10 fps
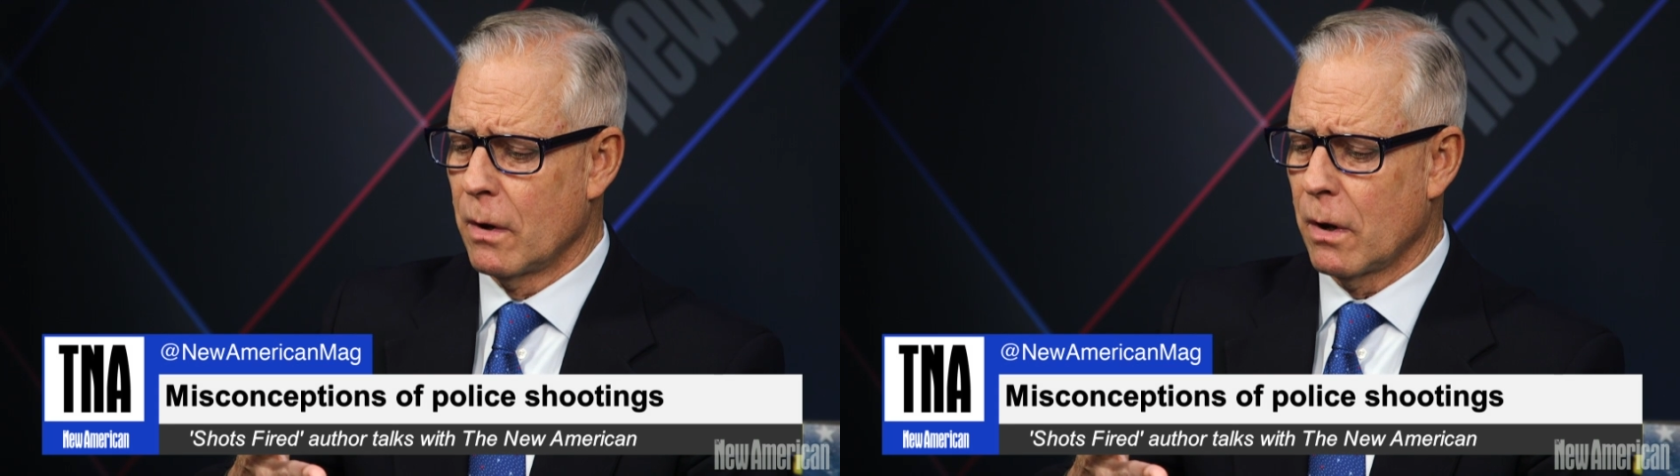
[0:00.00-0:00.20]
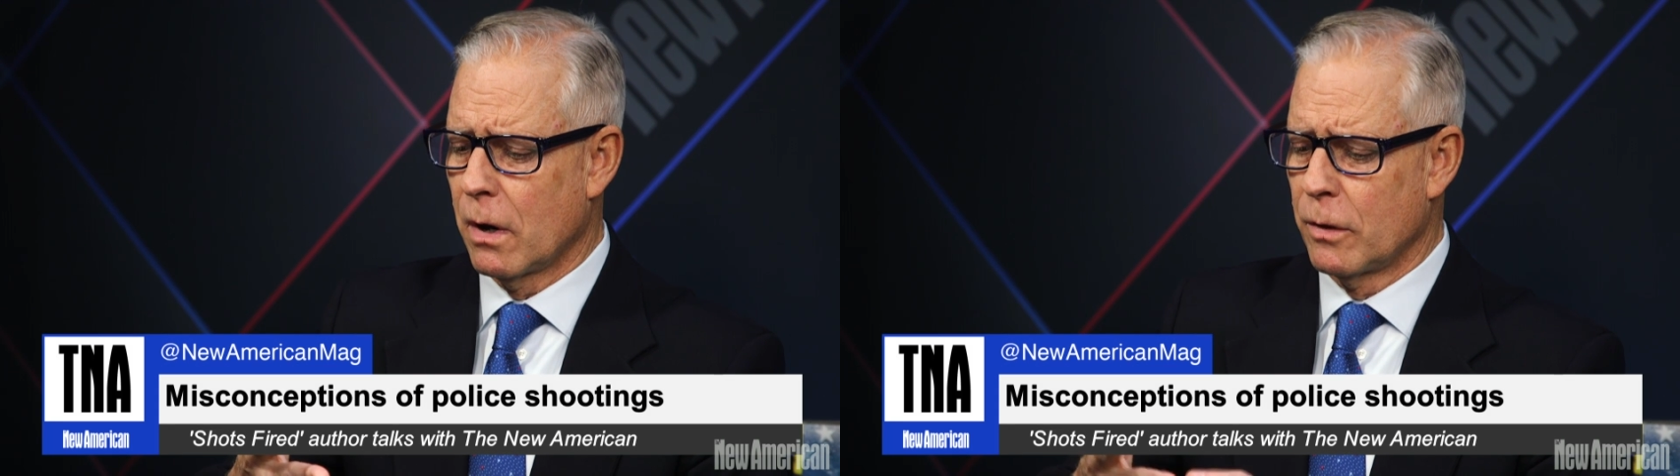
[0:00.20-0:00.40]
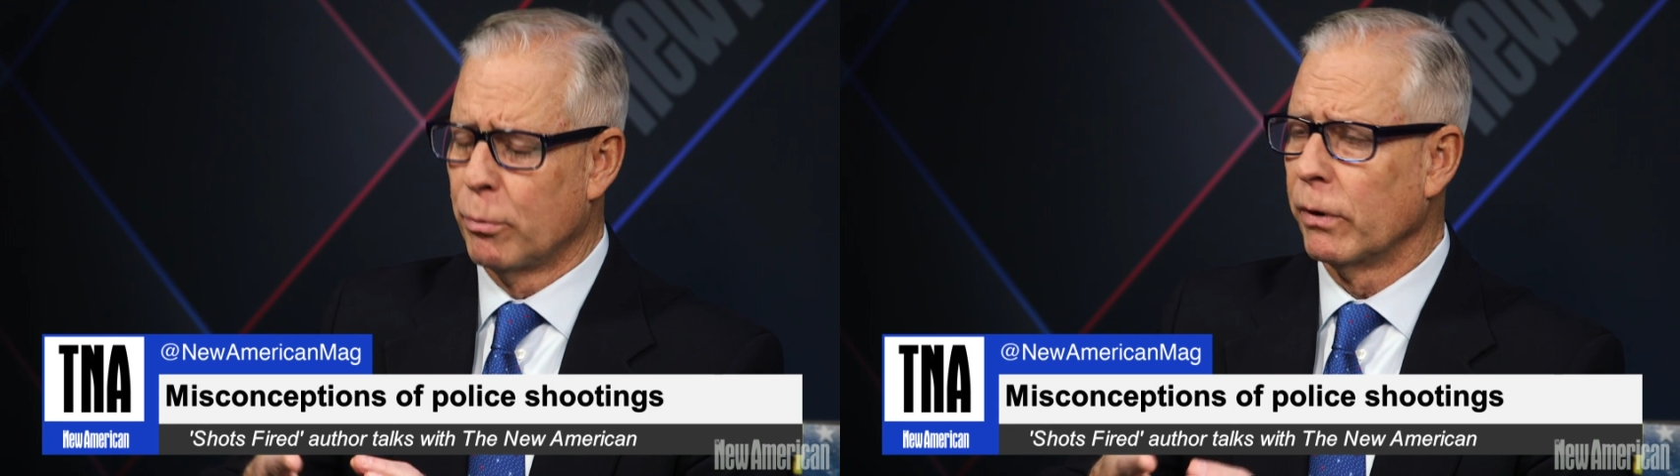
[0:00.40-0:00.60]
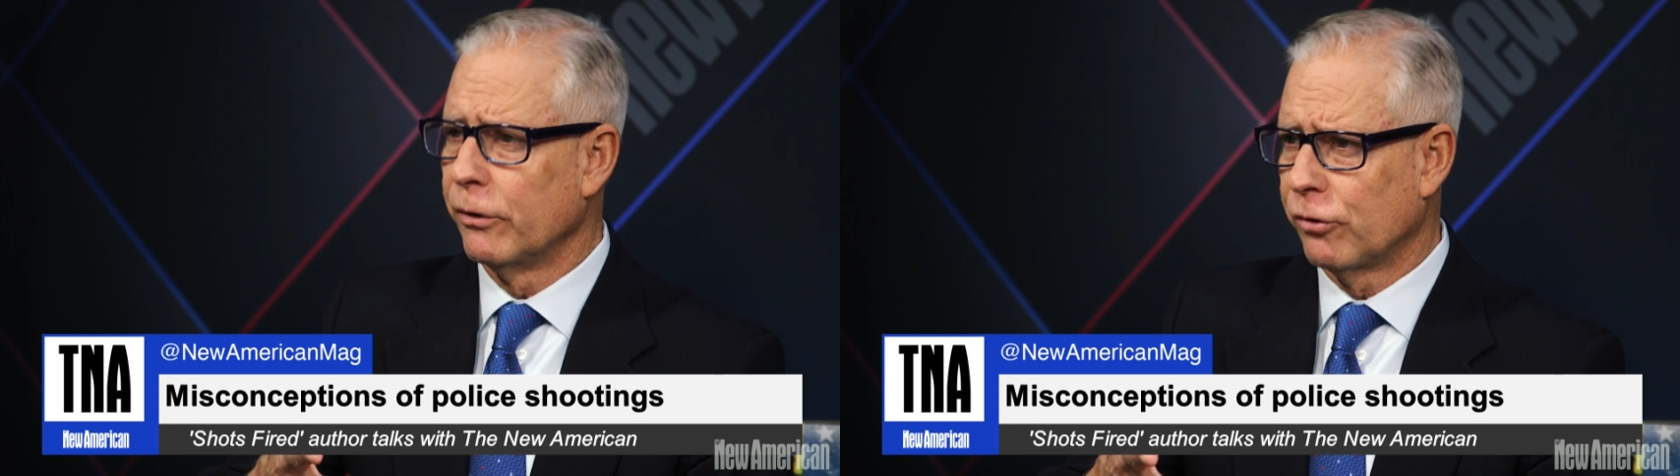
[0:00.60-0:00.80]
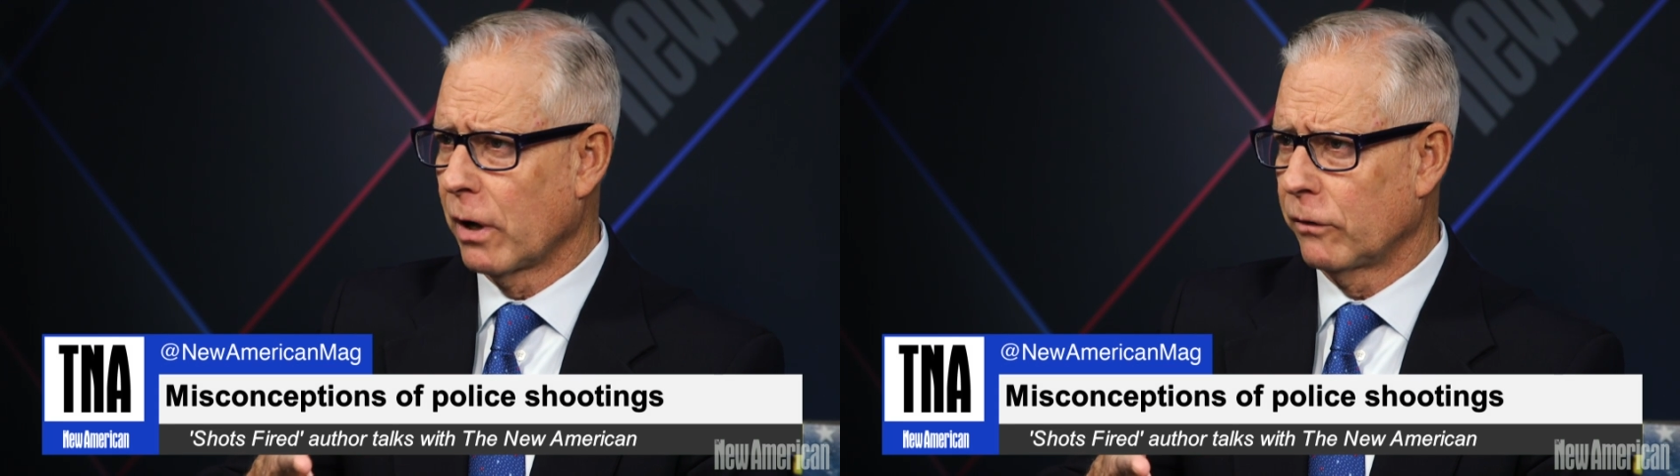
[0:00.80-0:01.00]
The police
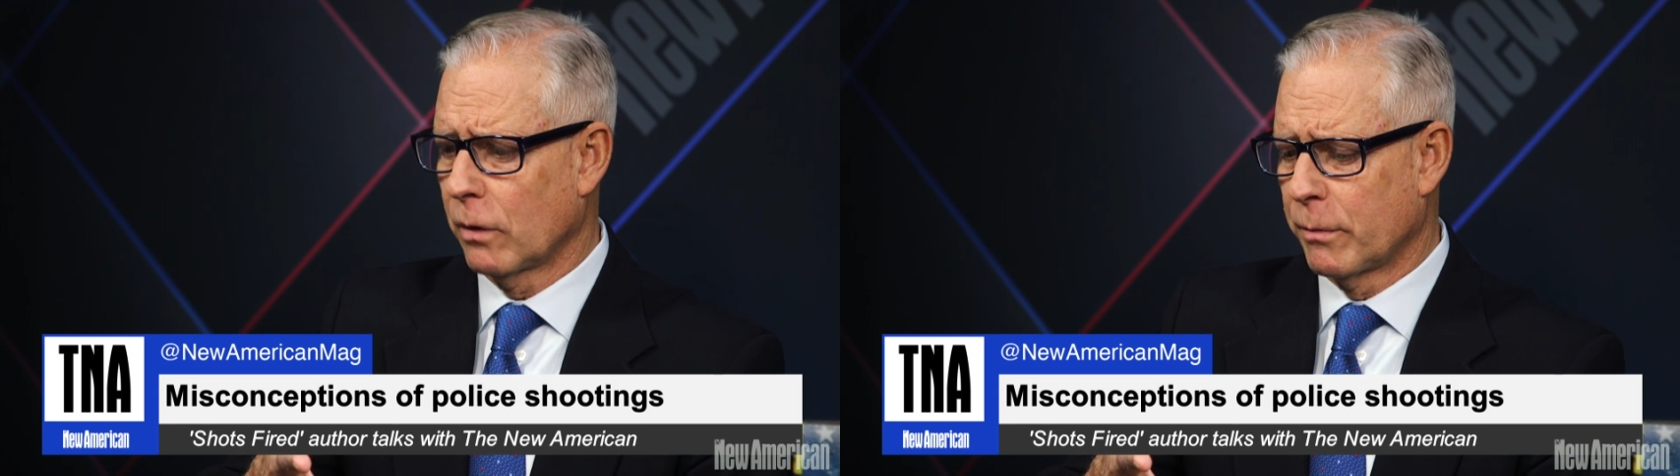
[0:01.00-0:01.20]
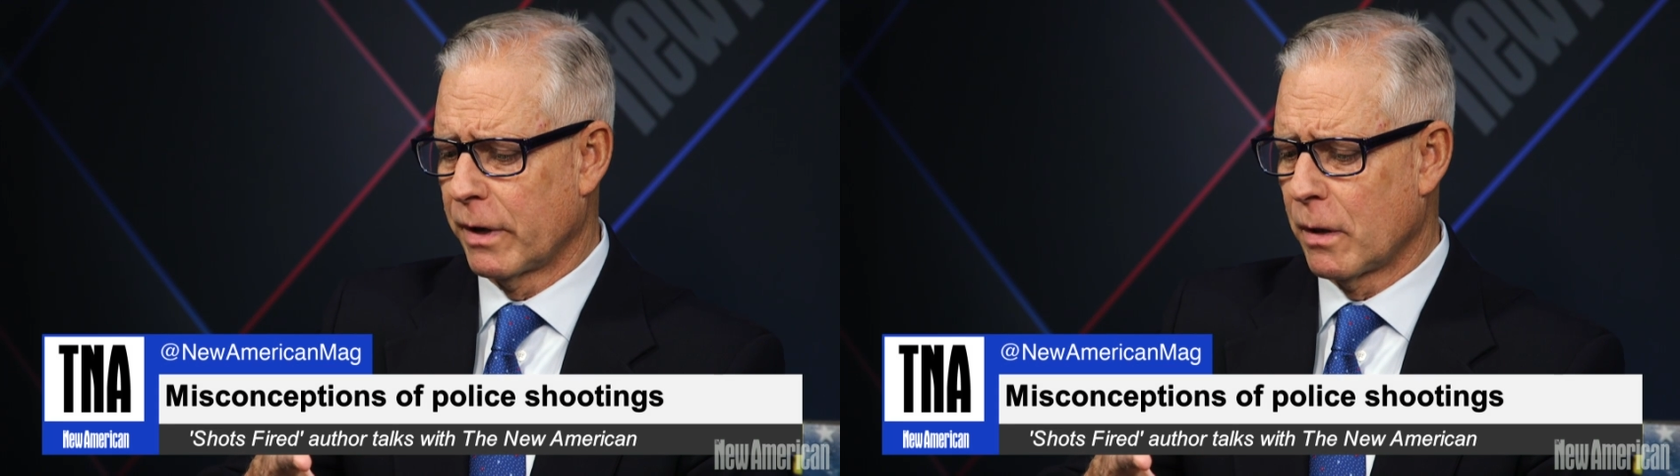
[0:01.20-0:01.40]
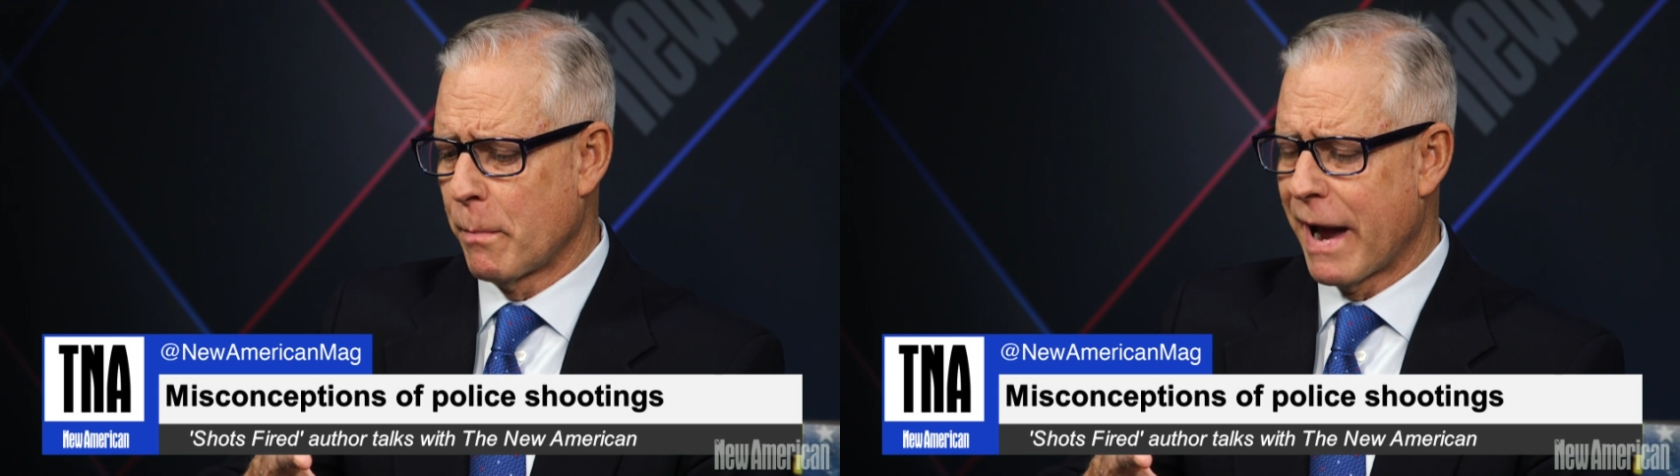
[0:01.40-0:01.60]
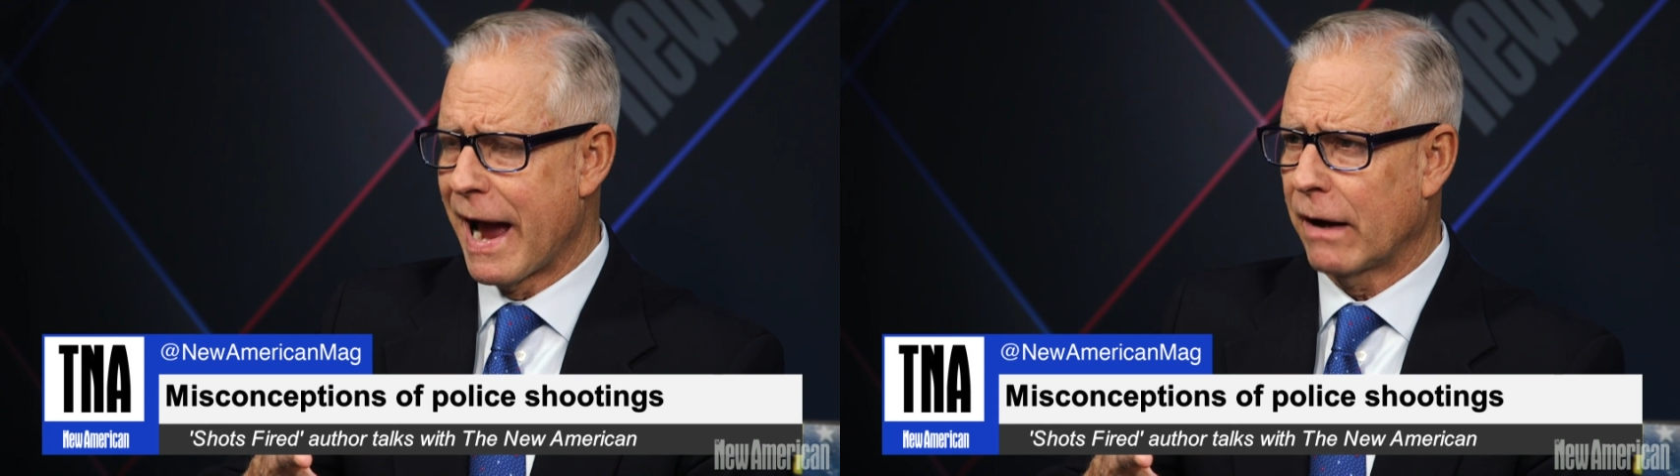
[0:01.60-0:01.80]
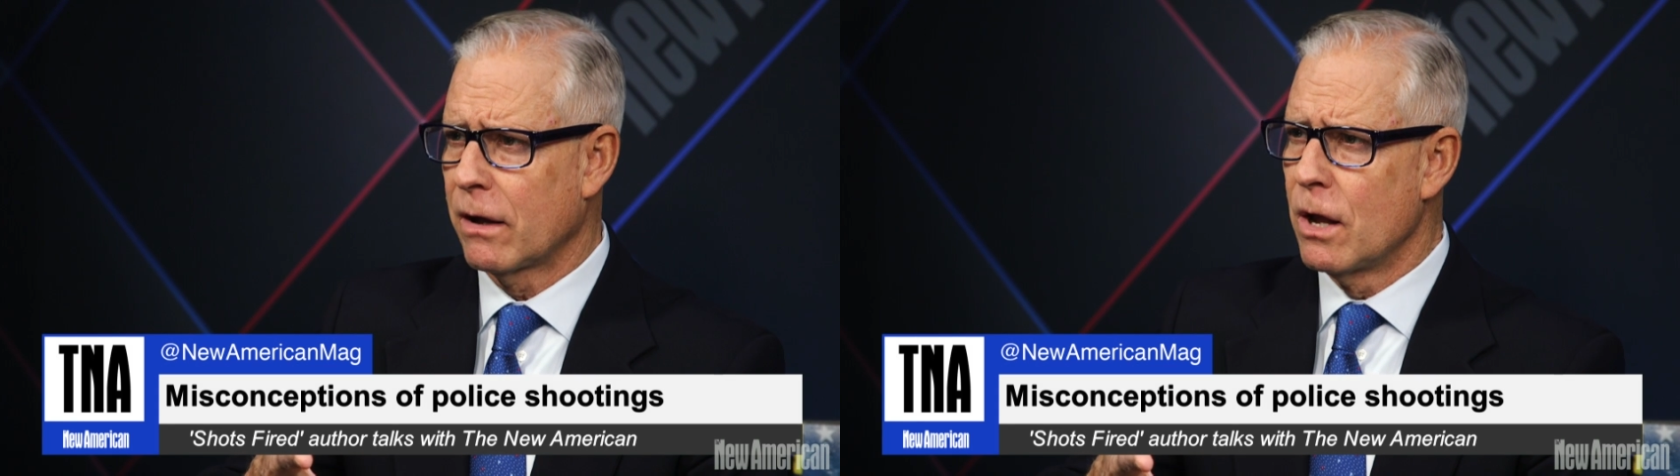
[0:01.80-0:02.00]
shot someone in the
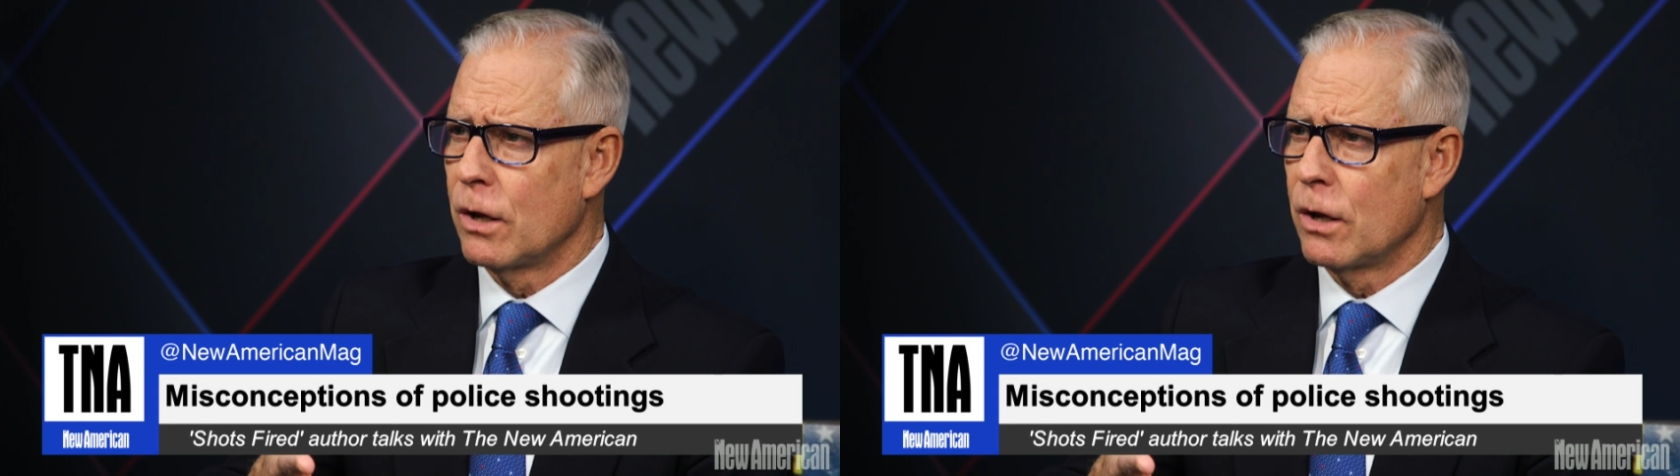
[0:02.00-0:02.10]
back.